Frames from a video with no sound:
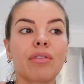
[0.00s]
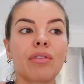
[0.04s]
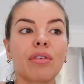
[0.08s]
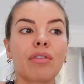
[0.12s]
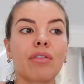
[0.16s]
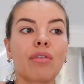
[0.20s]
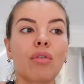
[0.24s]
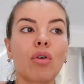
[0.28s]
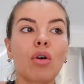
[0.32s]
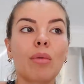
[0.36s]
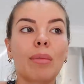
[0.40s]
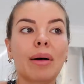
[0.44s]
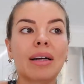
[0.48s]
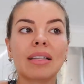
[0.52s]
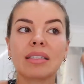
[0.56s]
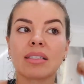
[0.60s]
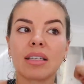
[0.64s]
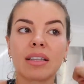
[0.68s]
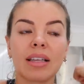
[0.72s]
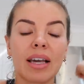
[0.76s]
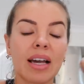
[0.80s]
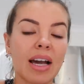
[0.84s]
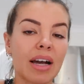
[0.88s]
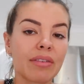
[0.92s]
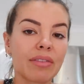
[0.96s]
for four months
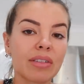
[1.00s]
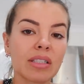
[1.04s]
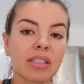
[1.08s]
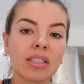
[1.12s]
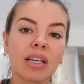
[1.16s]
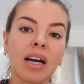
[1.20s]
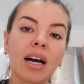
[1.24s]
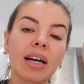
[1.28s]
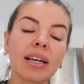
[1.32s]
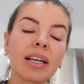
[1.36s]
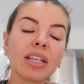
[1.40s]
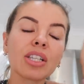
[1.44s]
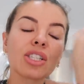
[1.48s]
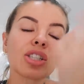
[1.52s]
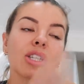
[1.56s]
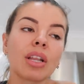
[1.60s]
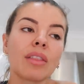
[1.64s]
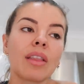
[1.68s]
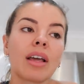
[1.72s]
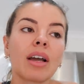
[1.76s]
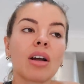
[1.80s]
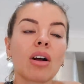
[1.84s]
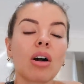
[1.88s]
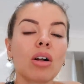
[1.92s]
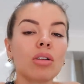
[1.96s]
and they haven't tarnished and
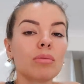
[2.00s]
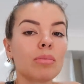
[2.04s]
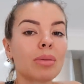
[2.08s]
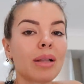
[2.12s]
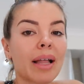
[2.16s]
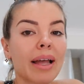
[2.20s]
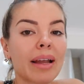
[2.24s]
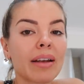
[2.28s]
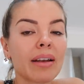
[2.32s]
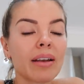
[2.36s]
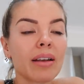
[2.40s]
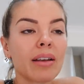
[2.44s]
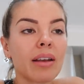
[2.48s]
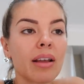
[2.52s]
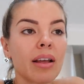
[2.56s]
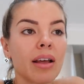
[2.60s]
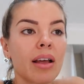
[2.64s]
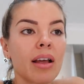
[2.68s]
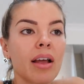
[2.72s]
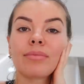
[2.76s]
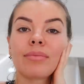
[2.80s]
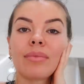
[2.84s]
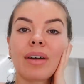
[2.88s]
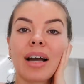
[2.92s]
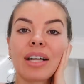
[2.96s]
they're gold plated
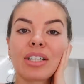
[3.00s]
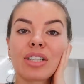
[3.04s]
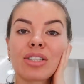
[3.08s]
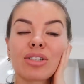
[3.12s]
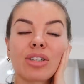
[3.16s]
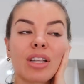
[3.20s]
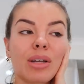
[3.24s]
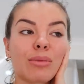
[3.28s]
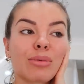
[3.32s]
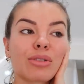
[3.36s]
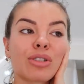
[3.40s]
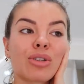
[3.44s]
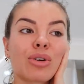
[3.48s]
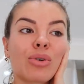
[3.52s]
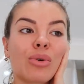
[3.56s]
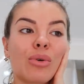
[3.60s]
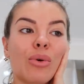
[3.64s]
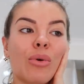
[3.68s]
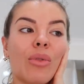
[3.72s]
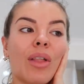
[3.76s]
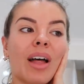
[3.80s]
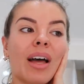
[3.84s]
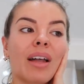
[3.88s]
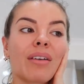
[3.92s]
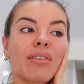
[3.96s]
I just thought that was
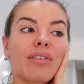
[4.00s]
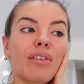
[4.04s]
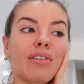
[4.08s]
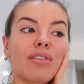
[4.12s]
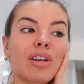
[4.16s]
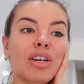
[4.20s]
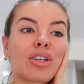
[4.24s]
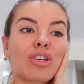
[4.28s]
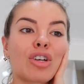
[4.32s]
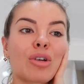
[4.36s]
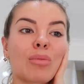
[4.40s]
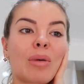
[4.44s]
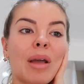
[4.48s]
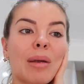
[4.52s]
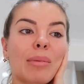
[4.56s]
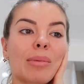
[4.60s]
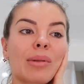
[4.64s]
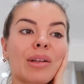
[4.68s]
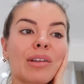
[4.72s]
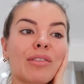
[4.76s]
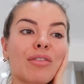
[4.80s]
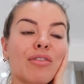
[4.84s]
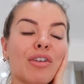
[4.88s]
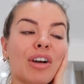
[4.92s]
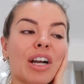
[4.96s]
cool that 52 people
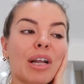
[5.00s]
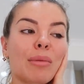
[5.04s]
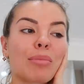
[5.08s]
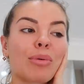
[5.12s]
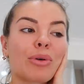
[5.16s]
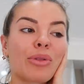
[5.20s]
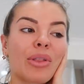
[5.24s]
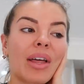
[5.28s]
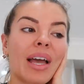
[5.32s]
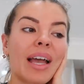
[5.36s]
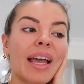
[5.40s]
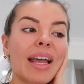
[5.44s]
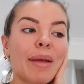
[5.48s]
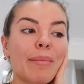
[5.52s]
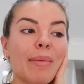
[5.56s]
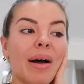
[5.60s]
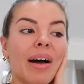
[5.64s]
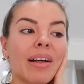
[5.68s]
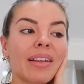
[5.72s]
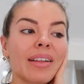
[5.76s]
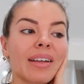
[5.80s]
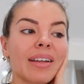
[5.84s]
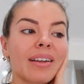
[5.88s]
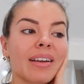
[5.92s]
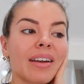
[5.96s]
have already put their
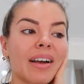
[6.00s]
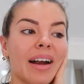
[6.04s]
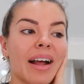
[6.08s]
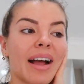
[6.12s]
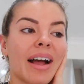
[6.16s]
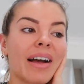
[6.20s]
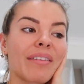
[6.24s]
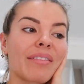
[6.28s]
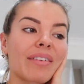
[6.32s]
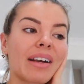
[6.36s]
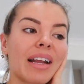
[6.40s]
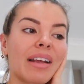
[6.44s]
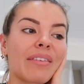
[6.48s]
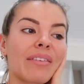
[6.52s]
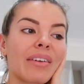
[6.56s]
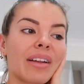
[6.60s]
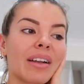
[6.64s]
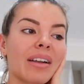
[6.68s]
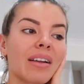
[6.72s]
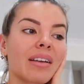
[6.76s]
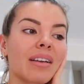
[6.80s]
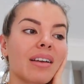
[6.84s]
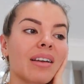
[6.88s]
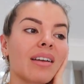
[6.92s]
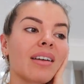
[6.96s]
email in and I haven't
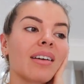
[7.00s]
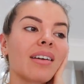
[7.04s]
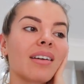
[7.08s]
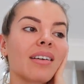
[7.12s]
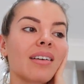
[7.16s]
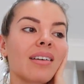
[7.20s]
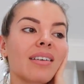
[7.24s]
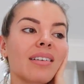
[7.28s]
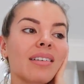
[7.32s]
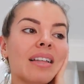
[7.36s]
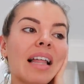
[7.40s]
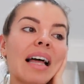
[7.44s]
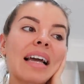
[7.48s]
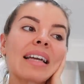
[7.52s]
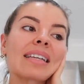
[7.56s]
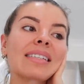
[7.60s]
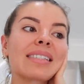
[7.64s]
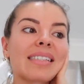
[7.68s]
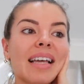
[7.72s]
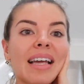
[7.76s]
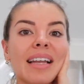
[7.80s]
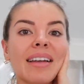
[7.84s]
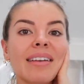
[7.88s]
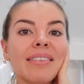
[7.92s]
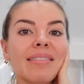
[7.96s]
even like
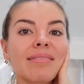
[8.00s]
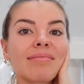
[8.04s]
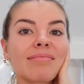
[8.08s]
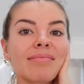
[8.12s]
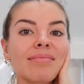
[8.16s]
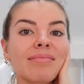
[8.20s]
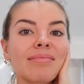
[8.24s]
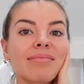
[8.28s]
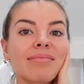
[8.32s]
said